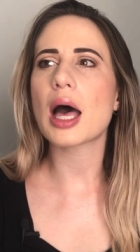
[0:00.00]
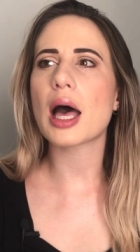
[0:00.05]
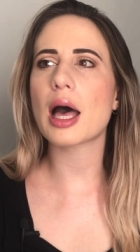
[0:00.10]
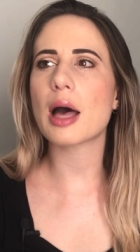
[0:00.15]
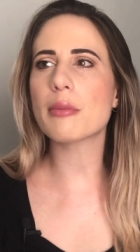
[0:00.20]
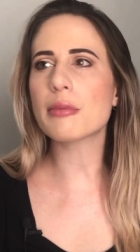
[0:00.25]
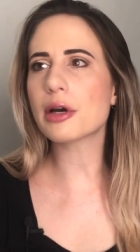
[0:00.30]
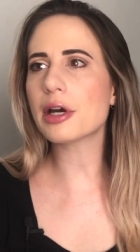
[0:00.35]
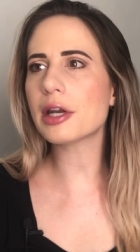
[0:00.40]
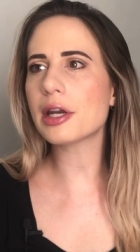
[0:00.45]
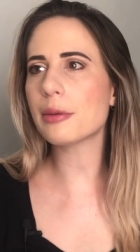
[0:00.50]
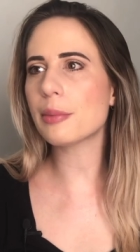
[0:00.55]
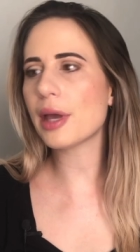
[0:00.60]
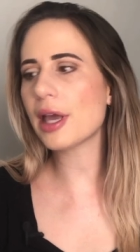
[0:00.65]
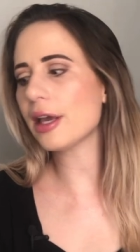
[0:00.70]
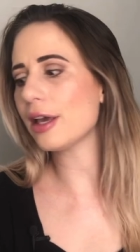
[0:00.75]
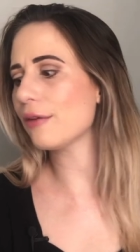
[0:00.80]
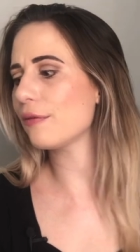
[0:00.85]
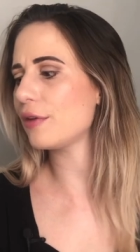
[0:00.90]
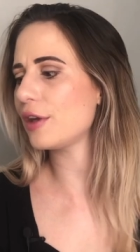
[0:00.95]
I'm gonna
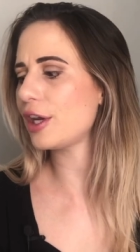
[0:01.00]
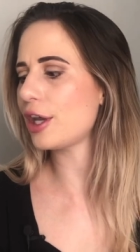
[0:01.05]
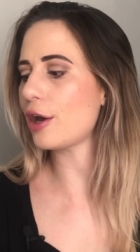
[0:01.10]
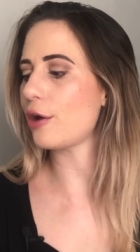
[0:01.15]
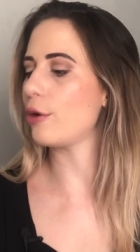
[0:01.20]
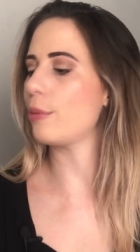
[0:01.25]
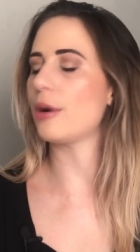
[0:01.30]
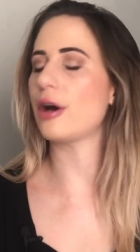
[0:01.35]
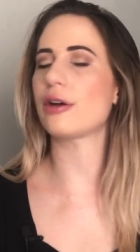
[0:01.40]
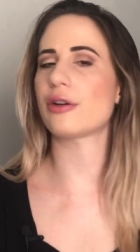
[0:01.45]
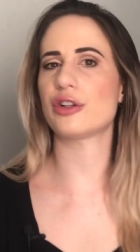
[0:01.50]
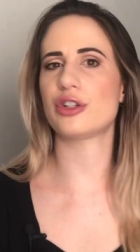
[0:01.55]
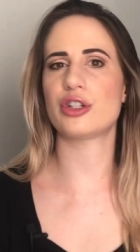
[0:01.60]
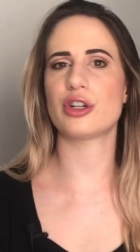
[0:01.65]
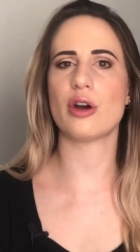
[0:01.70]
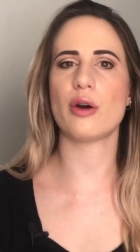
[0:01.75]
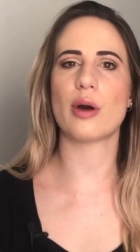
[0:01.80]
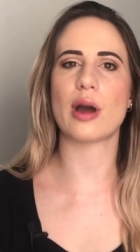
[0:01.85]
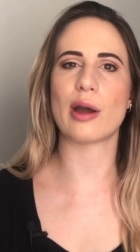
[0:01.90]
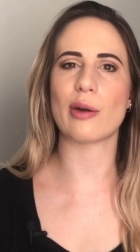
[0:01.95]
make a video about a
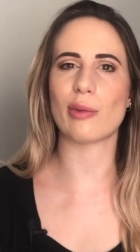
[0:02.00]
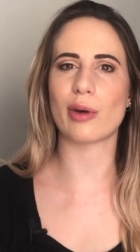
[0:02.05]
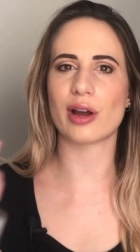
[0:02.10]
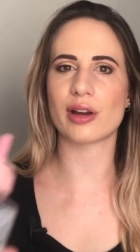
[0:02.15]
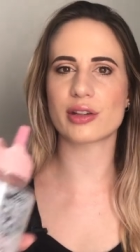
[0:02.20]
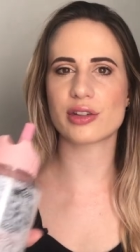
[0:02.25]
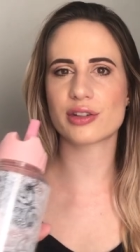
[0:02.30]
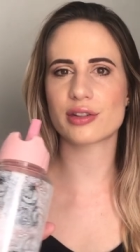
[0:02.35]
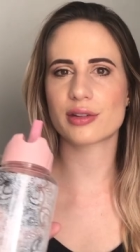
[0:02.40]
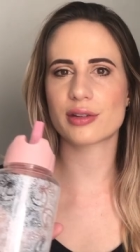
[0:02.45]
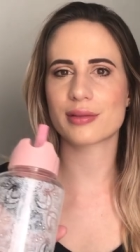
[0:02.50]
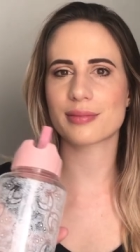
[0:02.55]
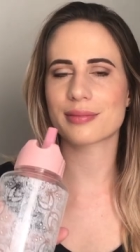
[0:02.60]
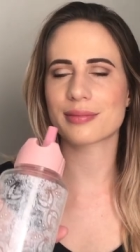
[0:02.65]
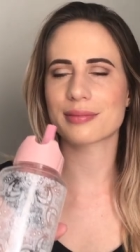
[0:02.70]
show I watched